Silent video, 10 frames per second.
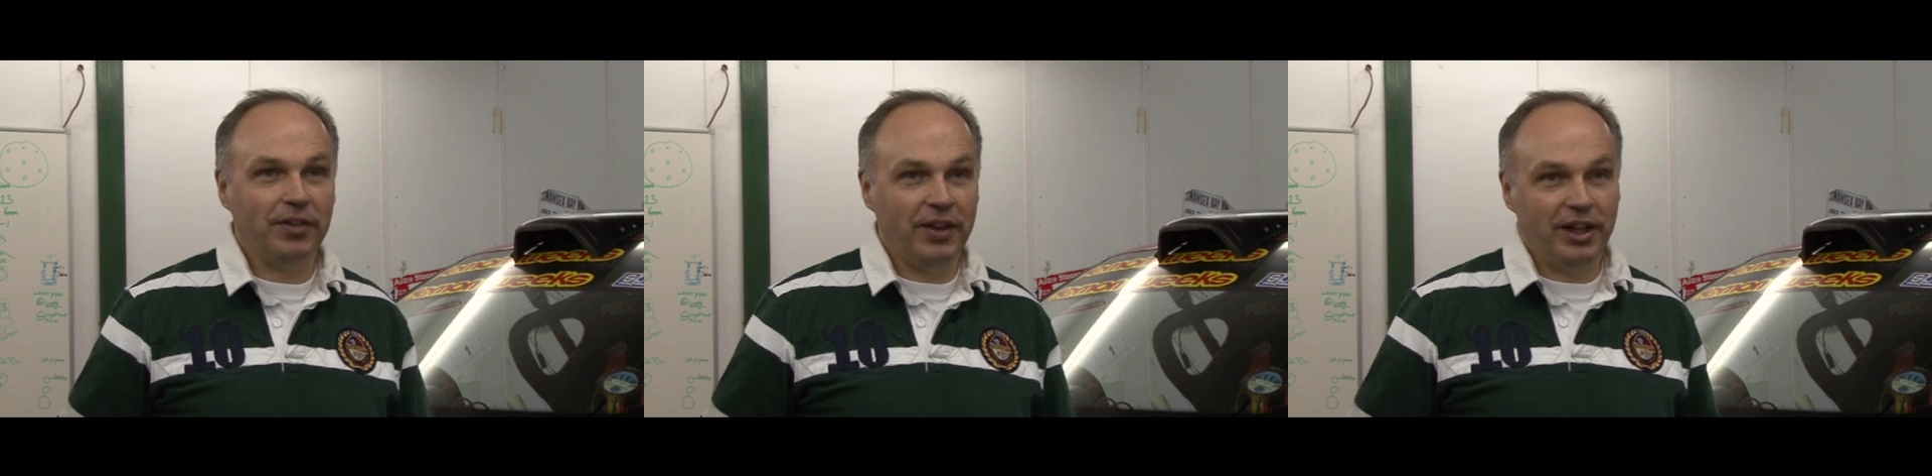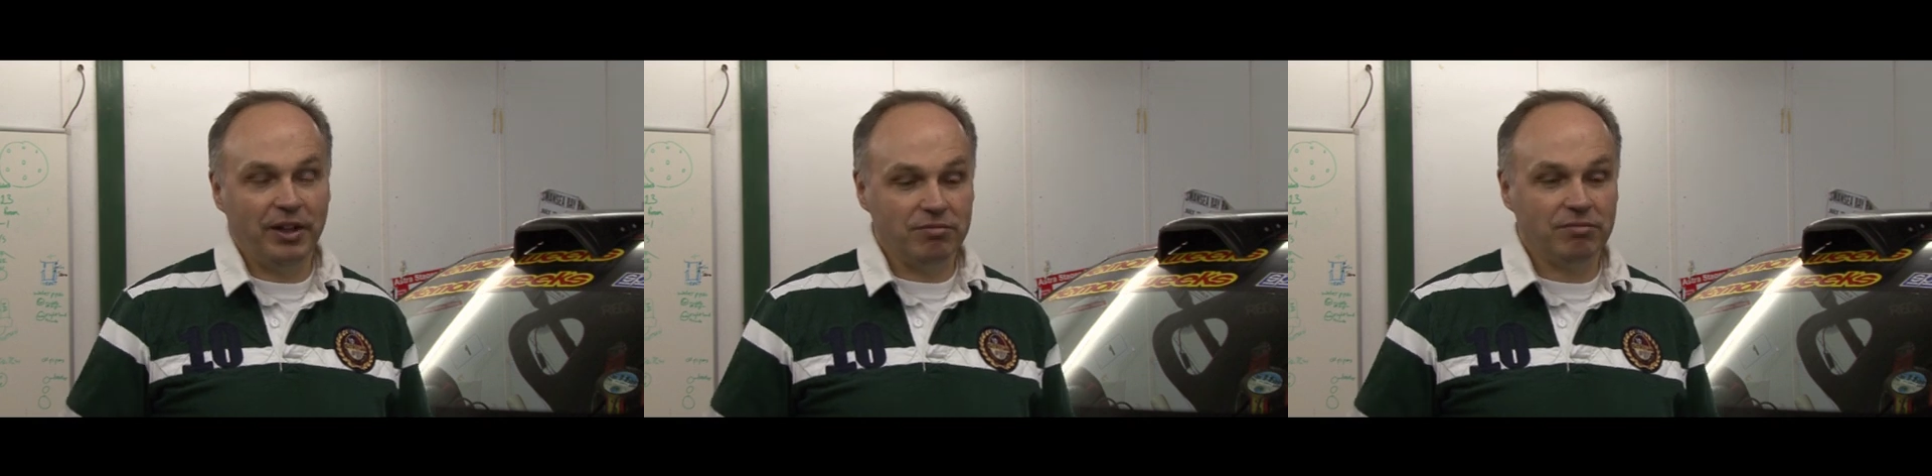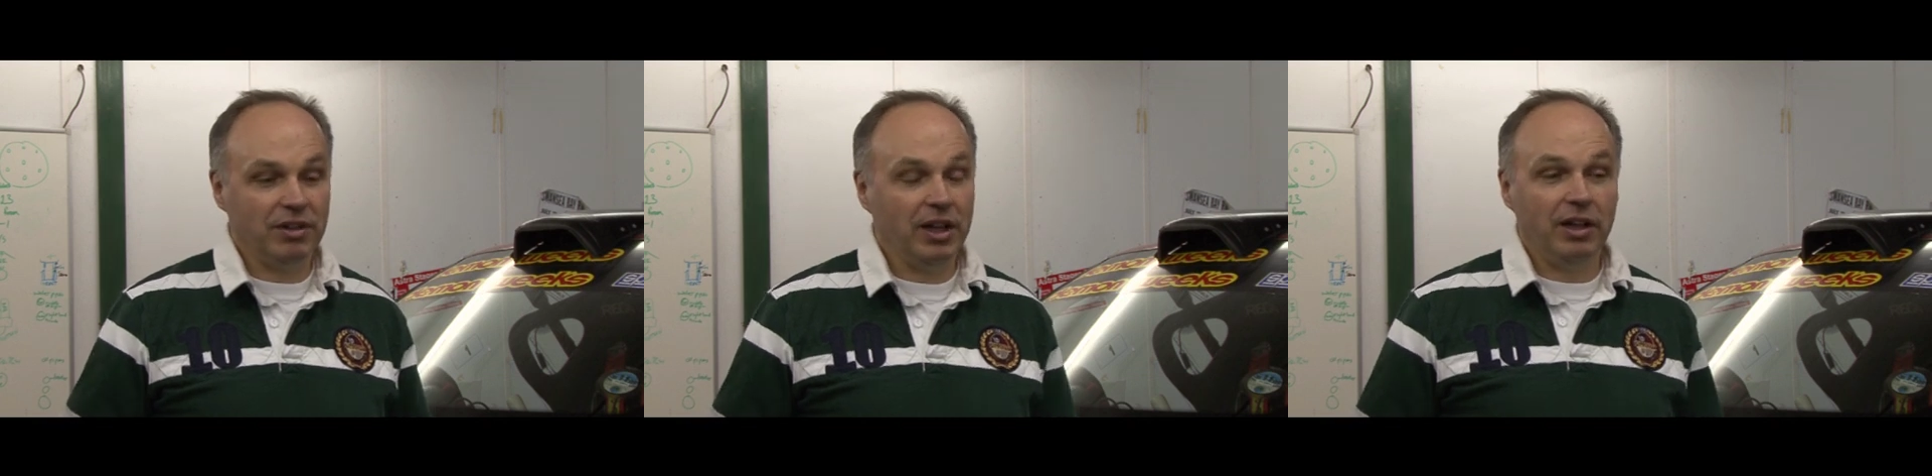and they,
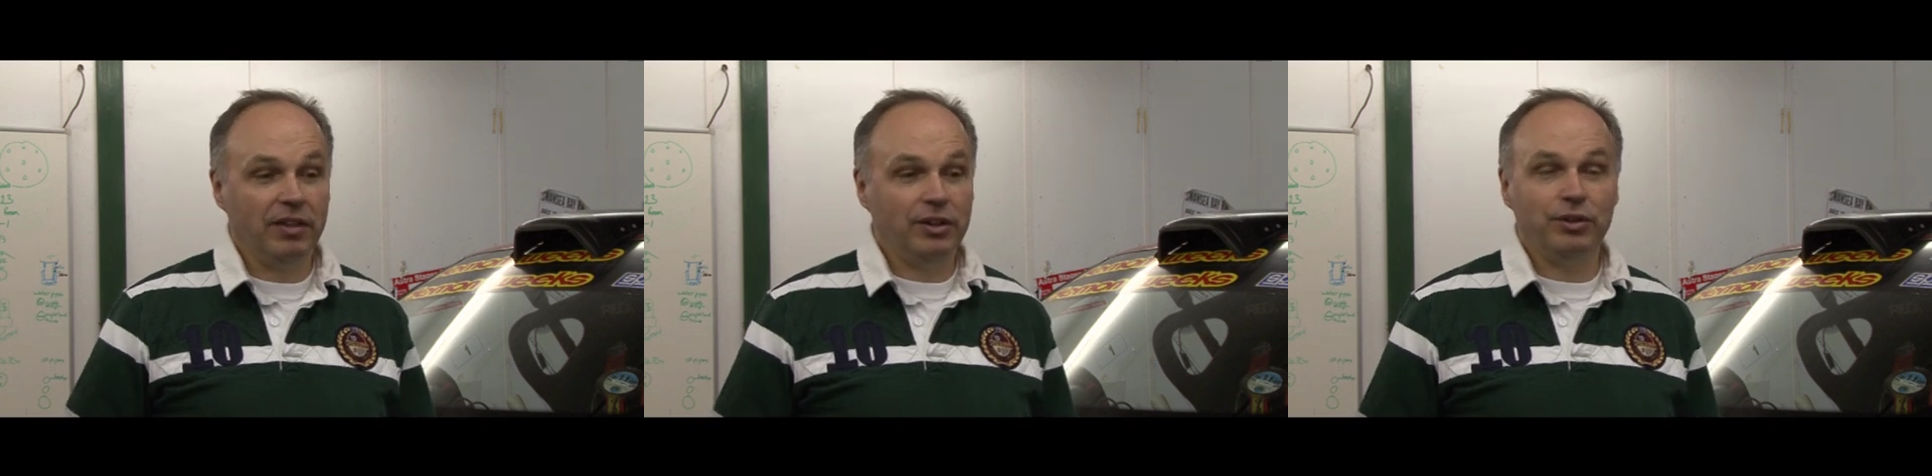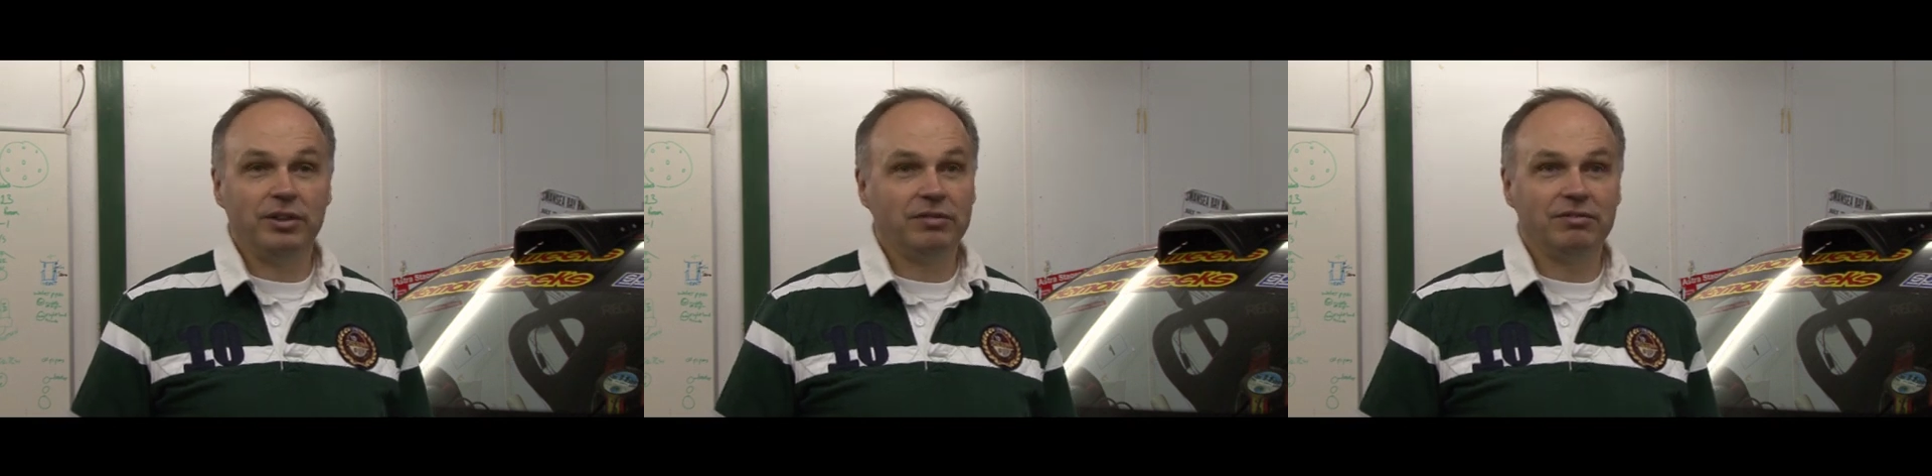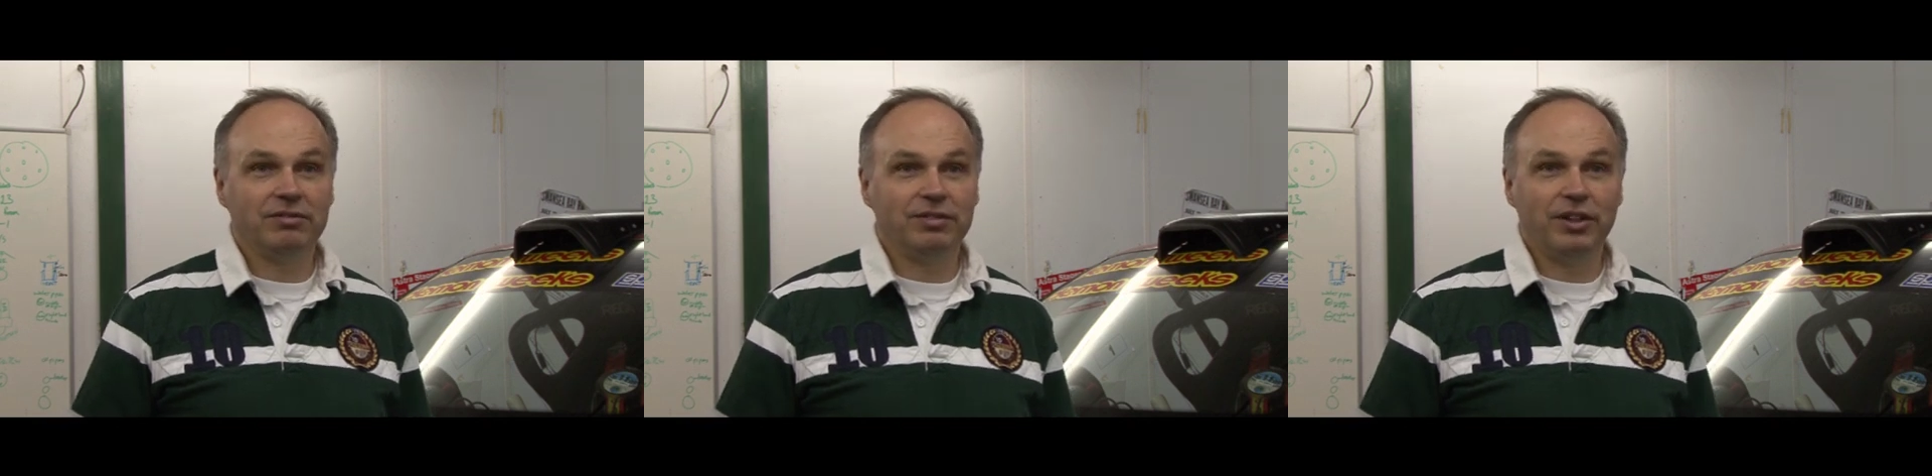they do
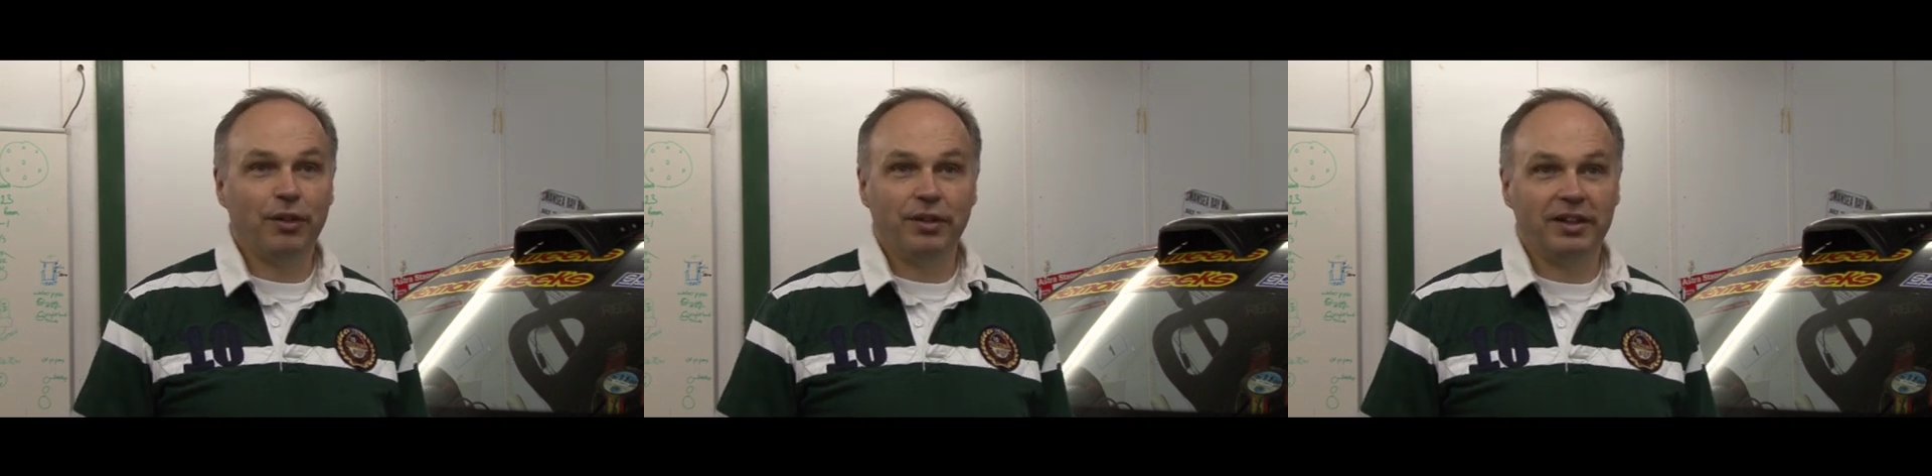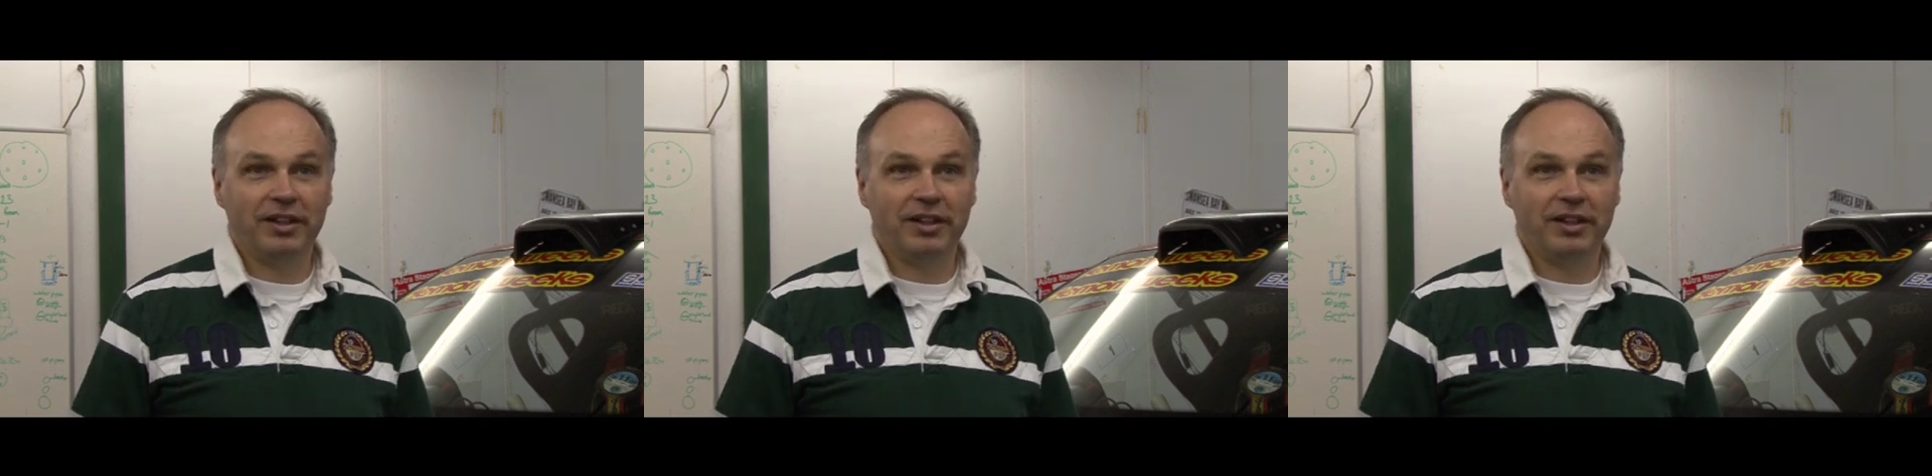it for nothing.